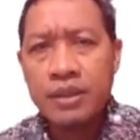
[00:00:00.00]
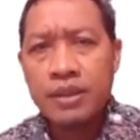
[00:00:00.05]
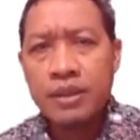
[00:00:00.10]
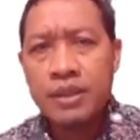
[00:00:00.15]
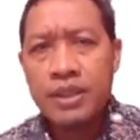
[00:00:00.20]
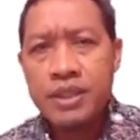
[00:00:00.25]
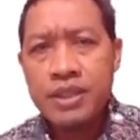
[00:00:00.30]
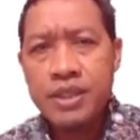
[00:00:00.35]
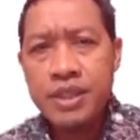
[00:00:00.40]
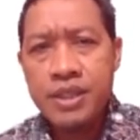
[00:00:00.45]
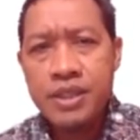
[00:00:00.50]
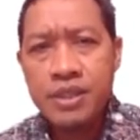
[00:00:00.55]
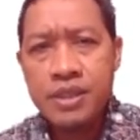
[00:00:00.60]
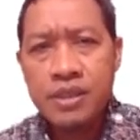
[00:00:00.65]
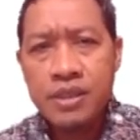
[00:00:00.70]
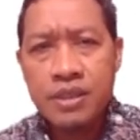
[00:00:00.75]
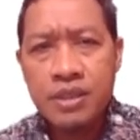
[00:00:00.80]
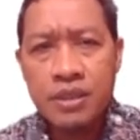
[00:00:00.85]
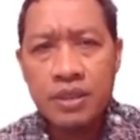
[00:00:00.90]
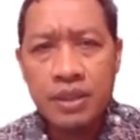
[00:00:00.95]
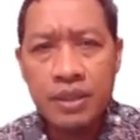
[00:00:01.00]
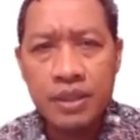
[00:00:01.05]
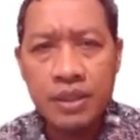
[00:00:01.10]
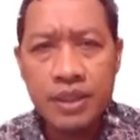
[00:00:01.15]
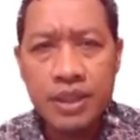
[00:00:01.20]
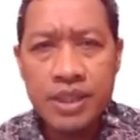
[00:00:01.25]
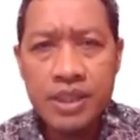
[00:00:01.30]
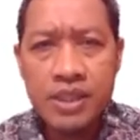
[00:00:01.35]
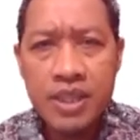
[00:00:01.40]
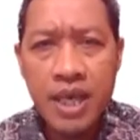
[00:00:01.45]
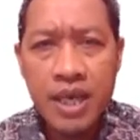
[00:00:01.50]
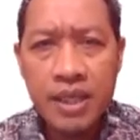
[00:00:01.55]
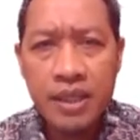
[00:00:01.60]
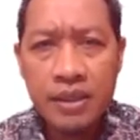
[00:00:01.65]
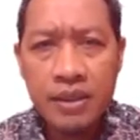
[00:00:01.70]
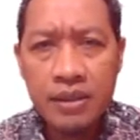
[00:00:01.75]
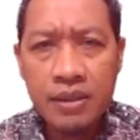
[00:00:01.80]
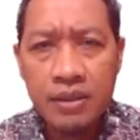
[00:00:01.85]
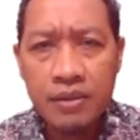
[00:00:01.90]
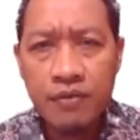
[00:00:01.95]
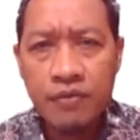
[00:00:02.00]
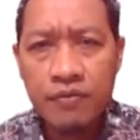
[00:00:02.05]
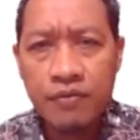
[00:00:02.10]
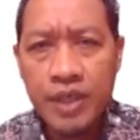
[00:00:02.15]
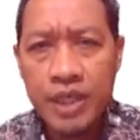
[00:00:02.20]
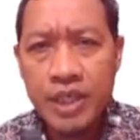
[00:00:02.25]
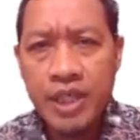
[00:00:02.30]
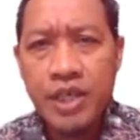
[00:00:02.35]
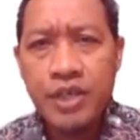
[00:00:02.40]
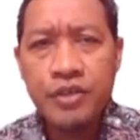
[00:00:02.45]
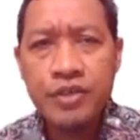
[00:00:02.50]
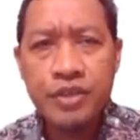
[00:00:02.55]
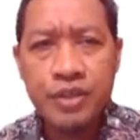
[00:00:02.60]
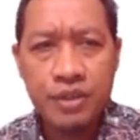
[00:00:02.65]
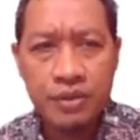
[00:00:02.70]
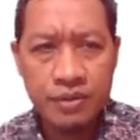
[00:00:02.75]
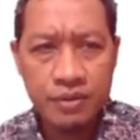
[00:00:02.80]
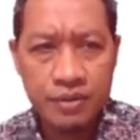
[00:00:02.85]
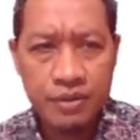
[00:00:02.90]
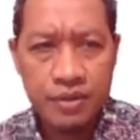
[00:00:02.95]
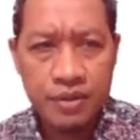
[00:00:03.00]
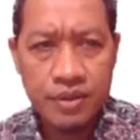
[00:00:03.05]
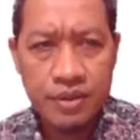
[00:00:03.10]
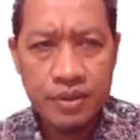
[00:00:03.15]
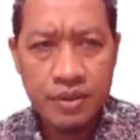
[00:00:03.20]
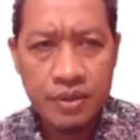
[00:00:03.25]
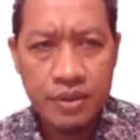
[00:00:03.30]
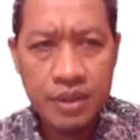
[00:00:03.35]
This is a design variations.